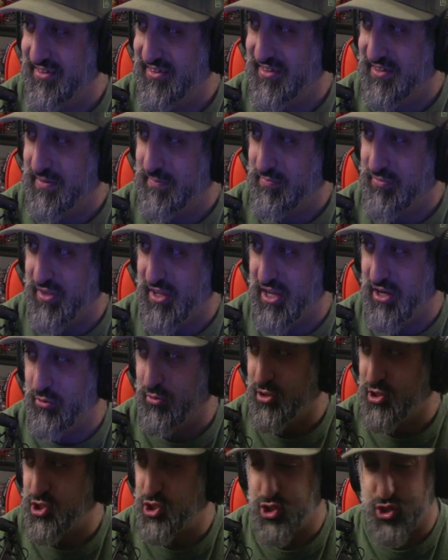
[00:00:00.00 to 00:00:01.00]
Paramount Plus.
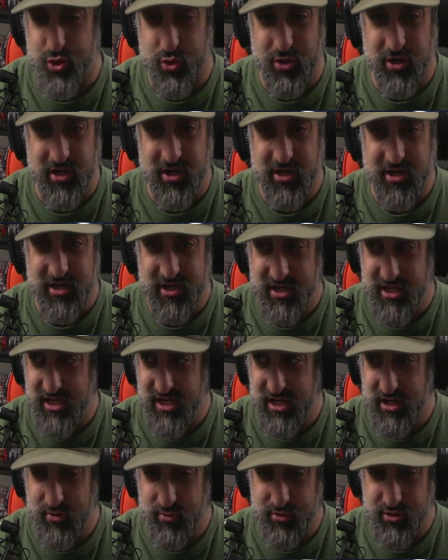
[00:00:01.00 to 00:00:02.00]
It was short.
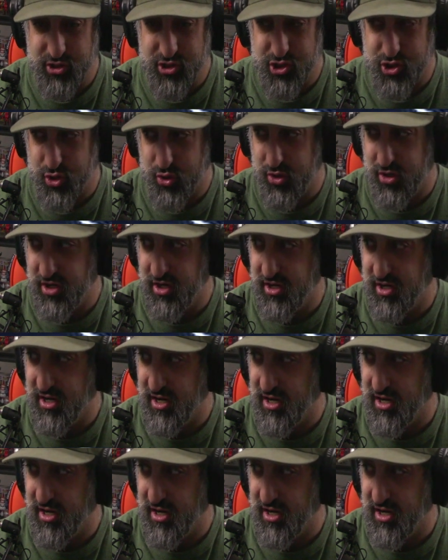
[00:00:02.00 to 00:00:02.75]
it was cool. short.